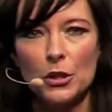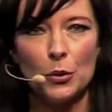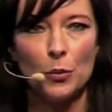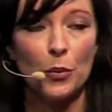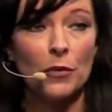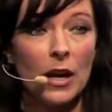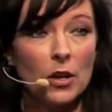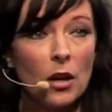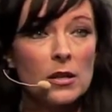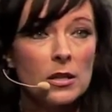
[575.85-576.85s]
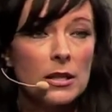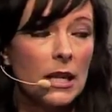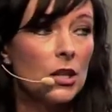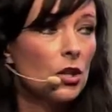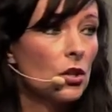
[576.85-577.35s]
to provide
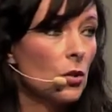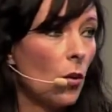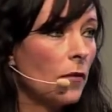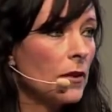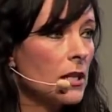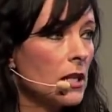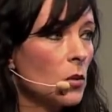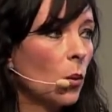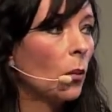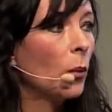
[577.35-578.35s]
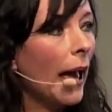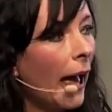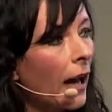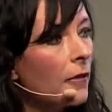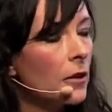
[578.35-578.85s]
consultation to officers when we
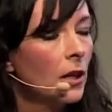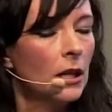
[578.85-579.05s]
have